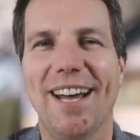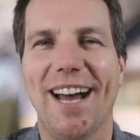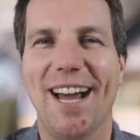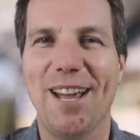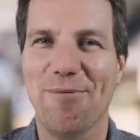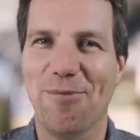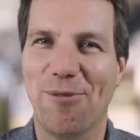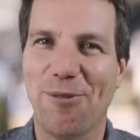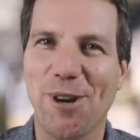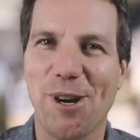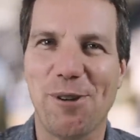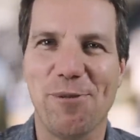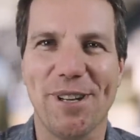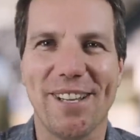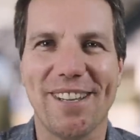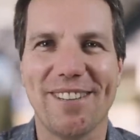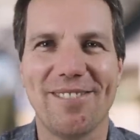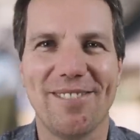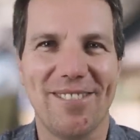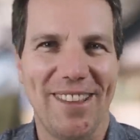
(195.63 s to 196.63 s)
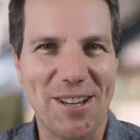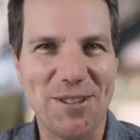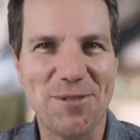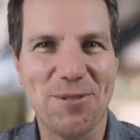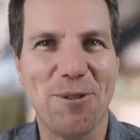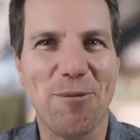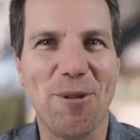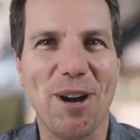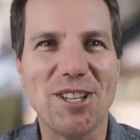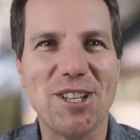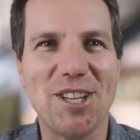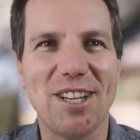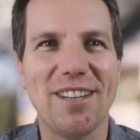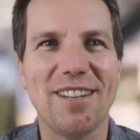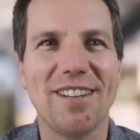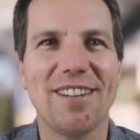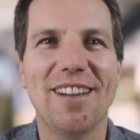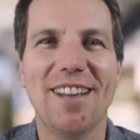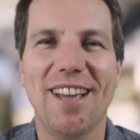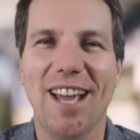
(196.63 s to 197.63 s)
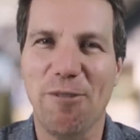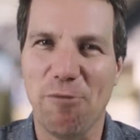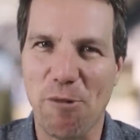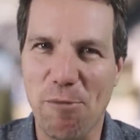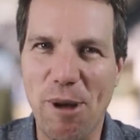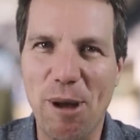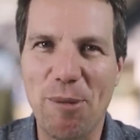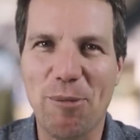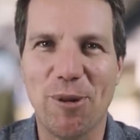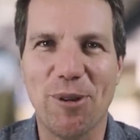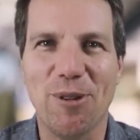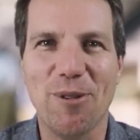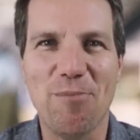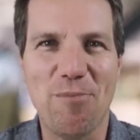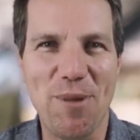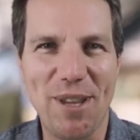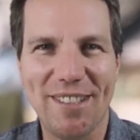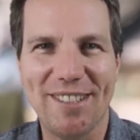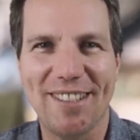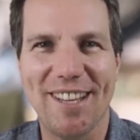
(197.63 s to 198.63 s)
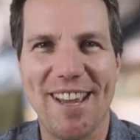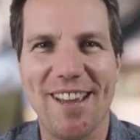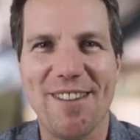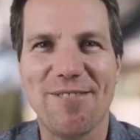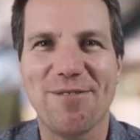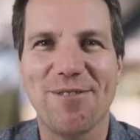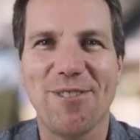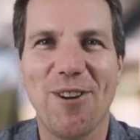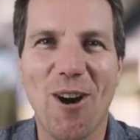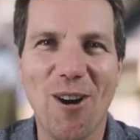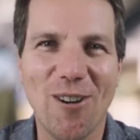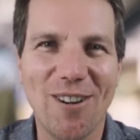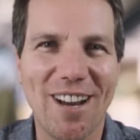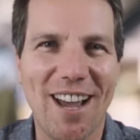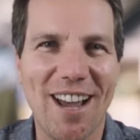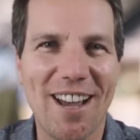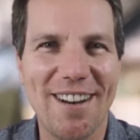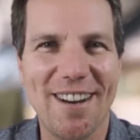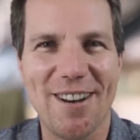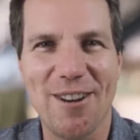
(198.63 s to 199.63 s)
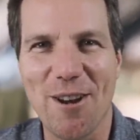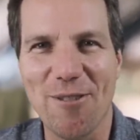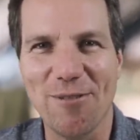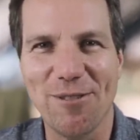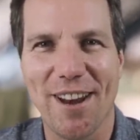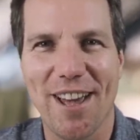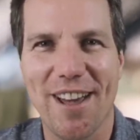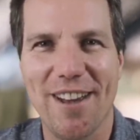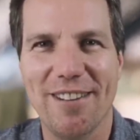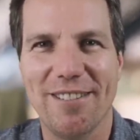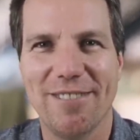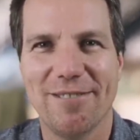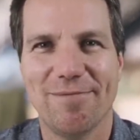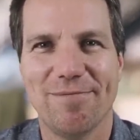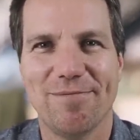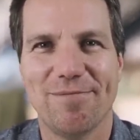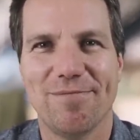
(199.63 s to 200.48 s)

I am Frederic, thanks for watching, and remember, be safe, online and offline.